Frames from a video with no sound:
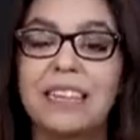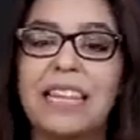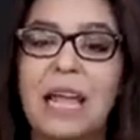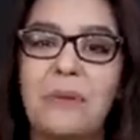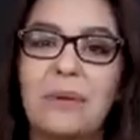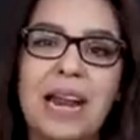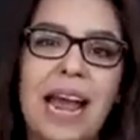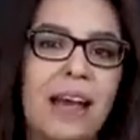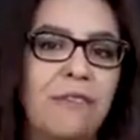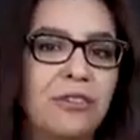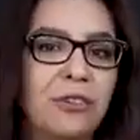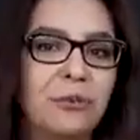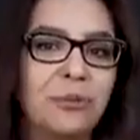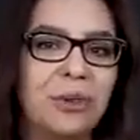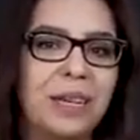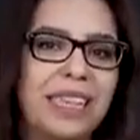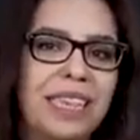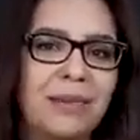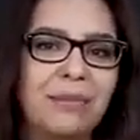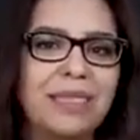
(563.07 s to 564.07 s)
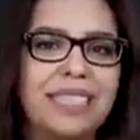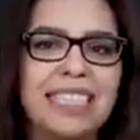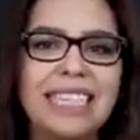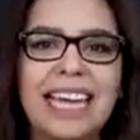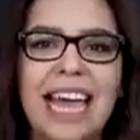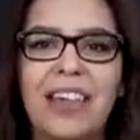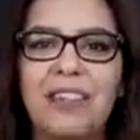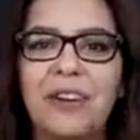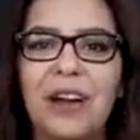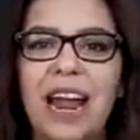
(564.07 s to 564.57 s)
They would have to read them
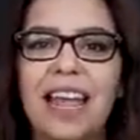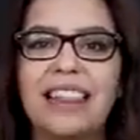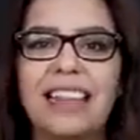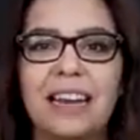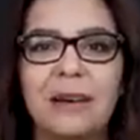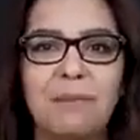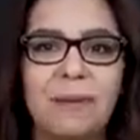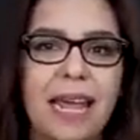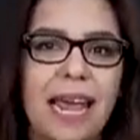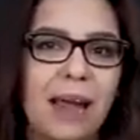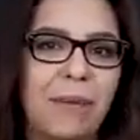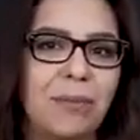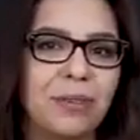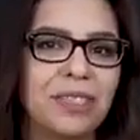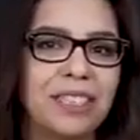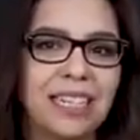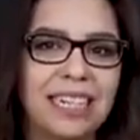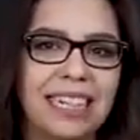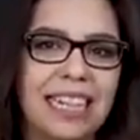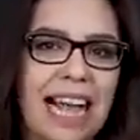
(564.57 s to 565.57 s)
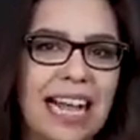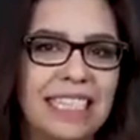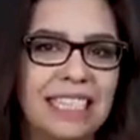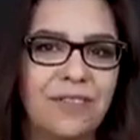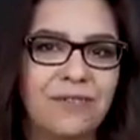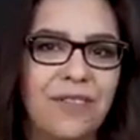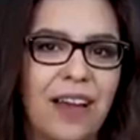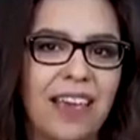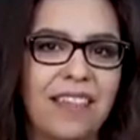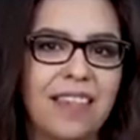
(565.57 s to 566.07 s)
together and then be able to
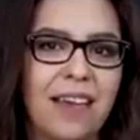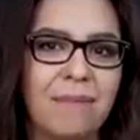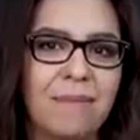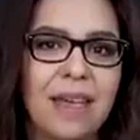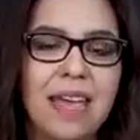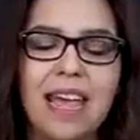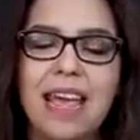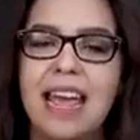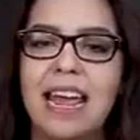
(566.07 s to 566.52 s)
classify them.